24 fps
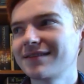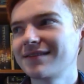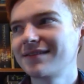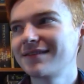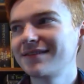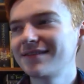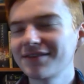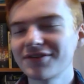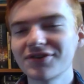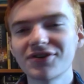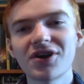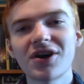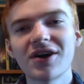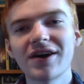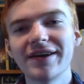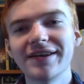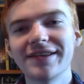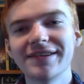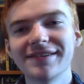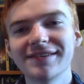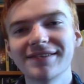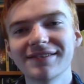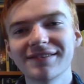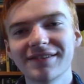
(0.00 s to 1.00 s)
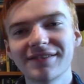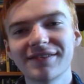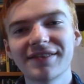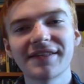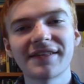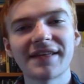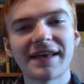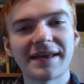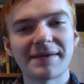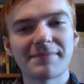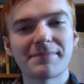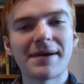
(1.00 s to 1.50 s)
they're not,
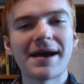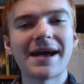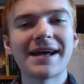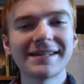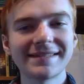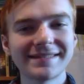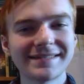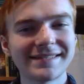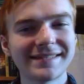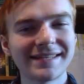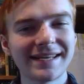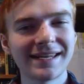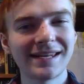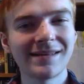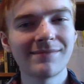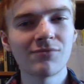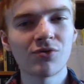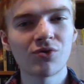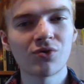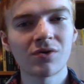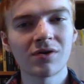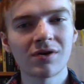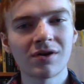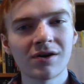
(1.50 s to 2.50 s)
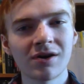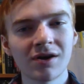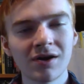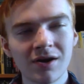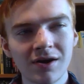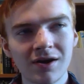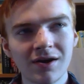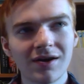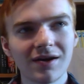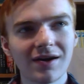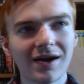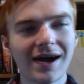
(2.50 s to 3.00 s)
like, pets anymore,
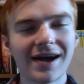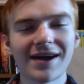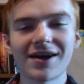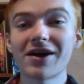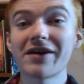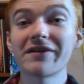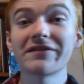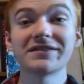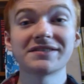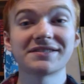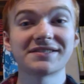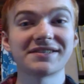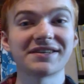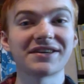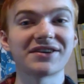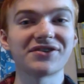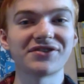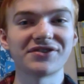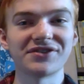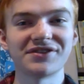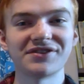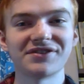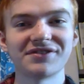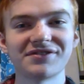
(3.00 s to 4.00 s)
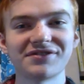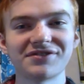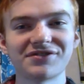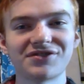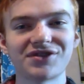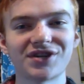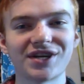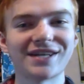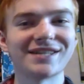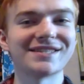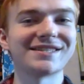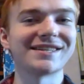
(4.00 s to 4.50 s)
I obviously couldn't
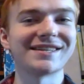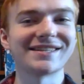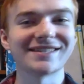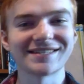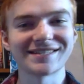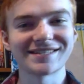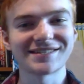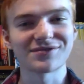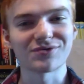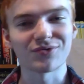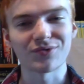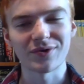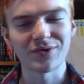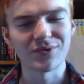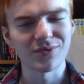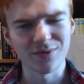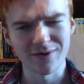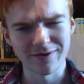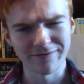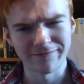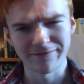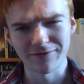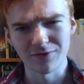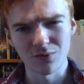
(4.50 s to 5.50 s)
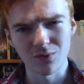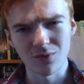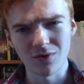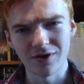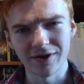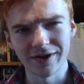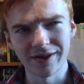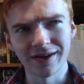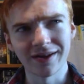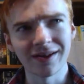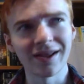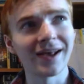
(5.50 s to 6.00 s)
translate the story one for
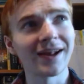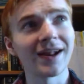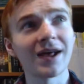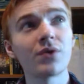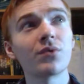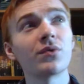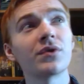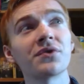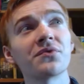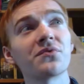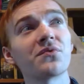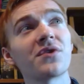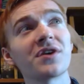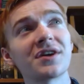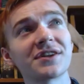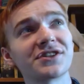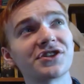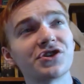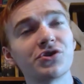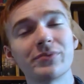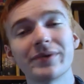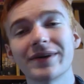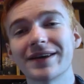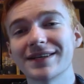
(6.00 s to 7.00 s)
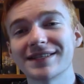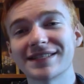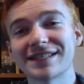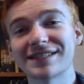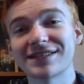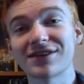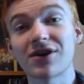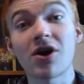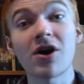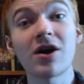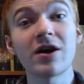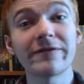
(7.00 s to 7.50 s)
one. And I wouldn't want to because it's
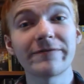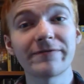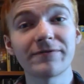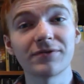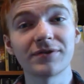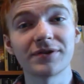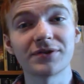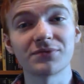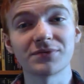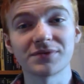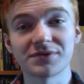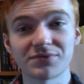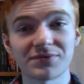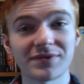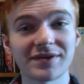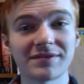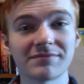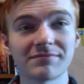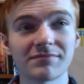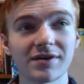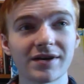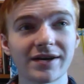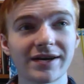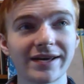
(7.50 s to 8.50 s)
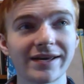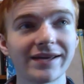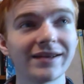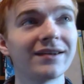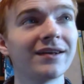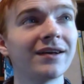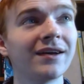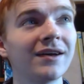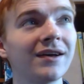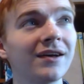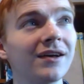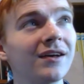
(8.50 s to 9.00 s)
awful and was written by,
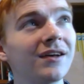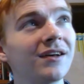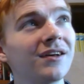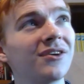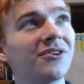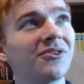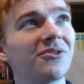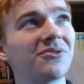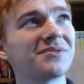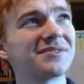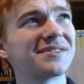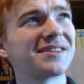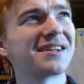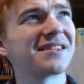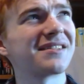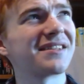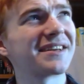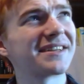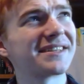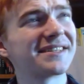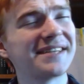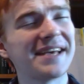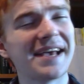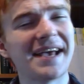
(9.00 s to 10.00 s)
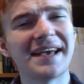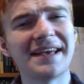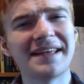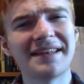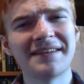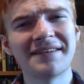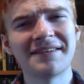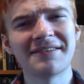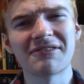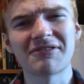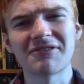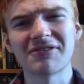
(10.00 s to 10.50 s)
was that like
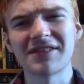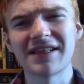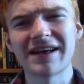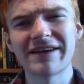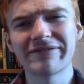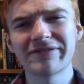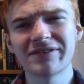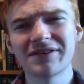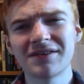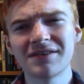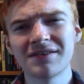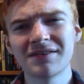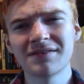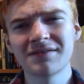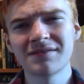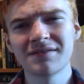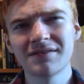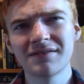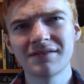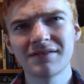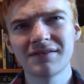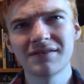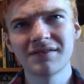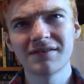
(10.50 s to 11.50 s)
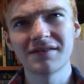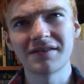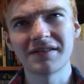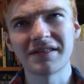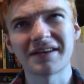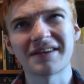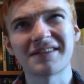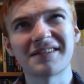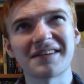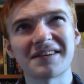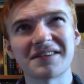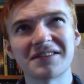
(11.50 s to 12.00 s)
10 or 11?
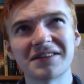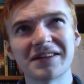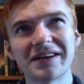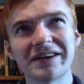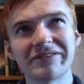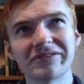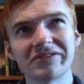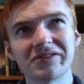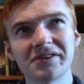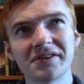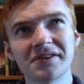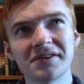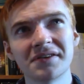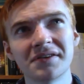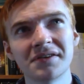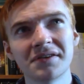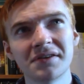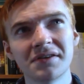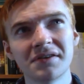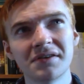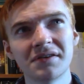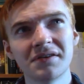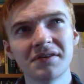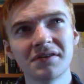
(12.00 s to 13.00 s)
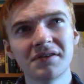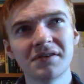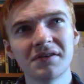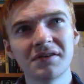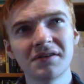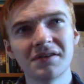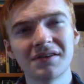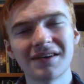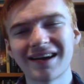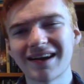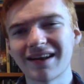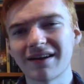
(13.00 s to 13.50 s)
Like 11.
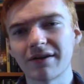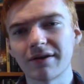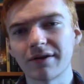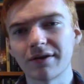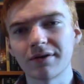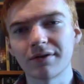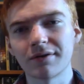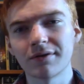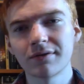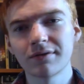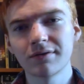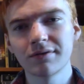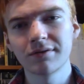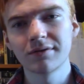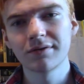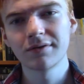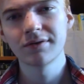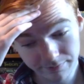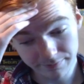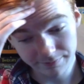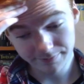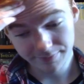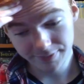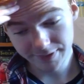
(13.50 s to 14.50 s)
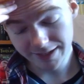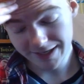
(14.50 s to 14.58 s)
I don't know. But